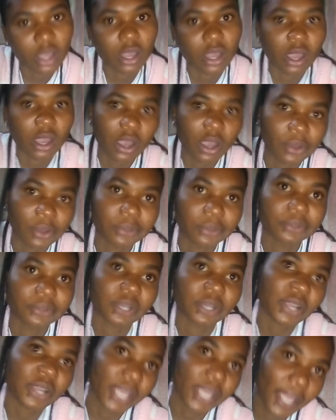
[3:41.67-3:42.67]
oh
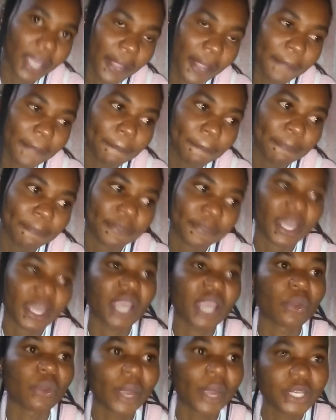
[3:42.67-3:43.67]
okay,
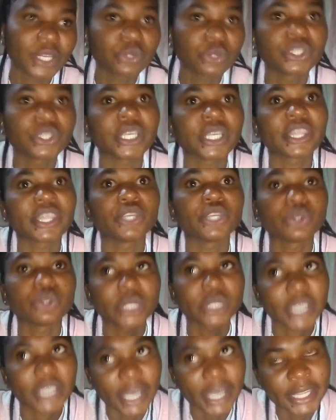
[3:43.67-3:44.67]
I went to check the
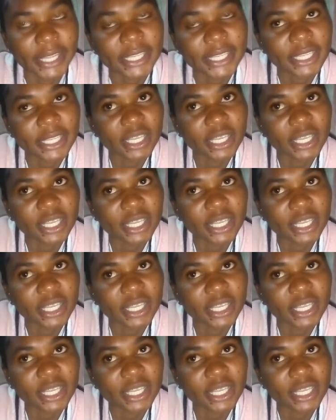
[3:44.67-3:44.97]
shoes, guys.